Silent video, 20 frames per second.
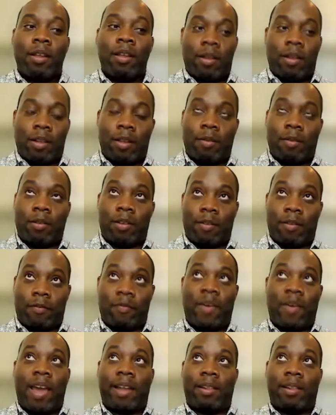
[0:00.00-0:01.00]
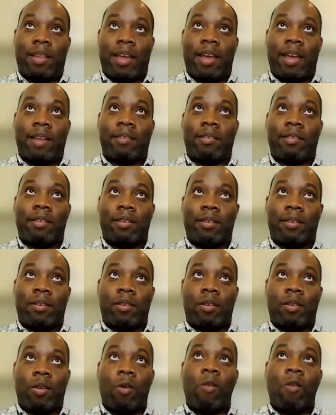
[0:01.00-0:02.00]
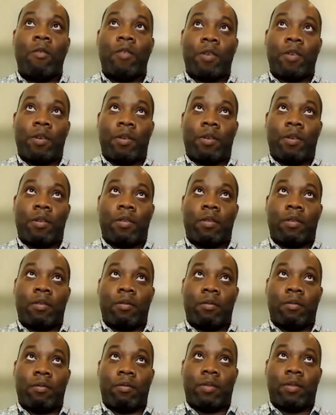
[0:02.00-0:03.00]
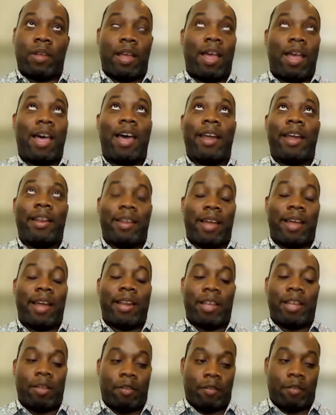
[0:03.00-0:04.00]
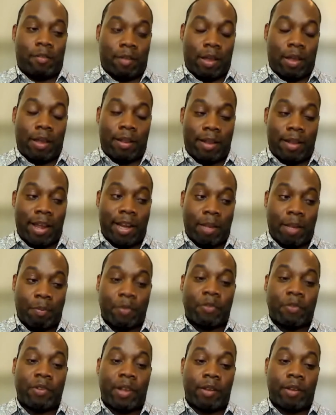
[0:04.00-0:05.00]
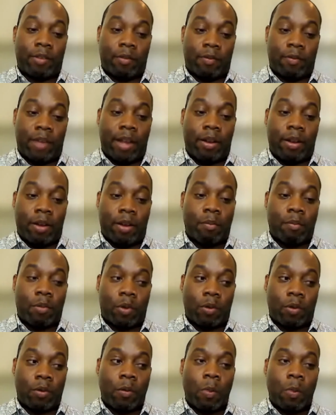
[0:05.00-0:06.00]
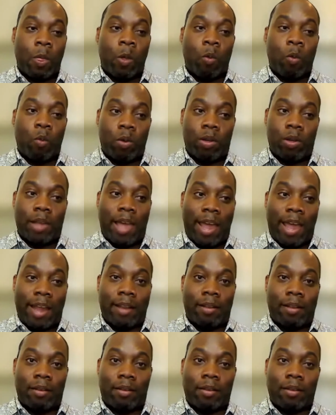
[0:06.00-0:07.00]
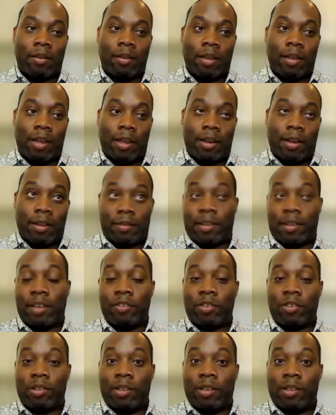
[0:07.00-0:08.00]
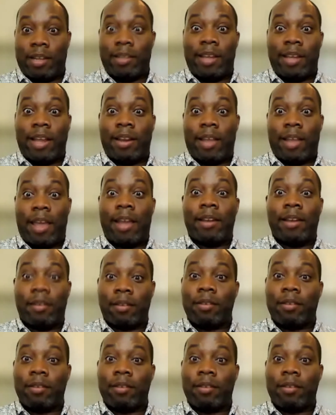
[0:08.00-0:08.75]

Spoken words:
The fact that over the high 90s and 90% of that number will end in essentially a dead end,